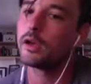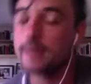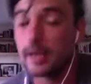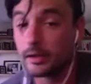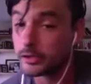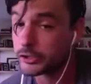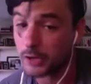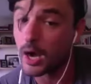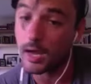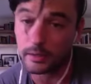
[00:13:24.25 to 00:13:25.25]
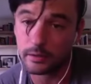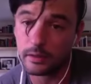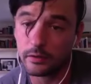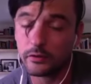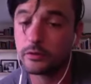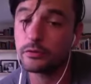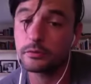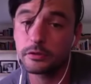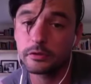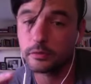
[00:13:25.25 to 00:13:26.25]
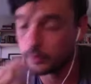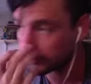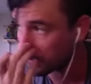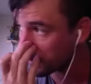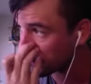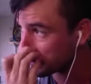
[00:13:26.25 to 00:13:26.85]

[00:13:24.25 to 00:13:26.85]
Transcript: taking a shot is huge. So